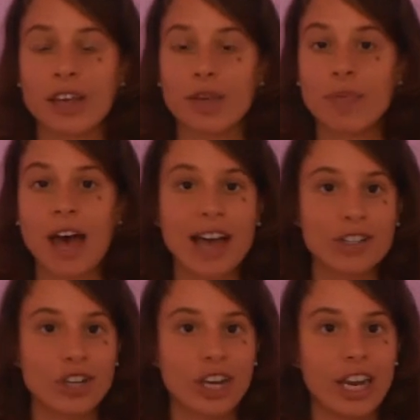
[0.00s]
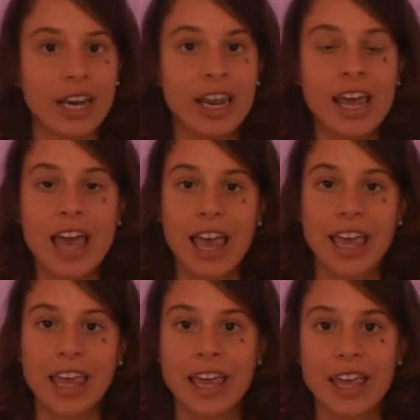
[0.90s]
compassion
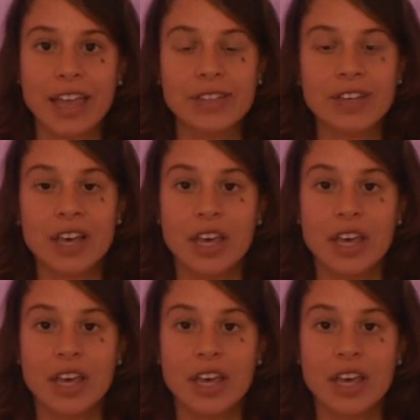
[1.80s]
and,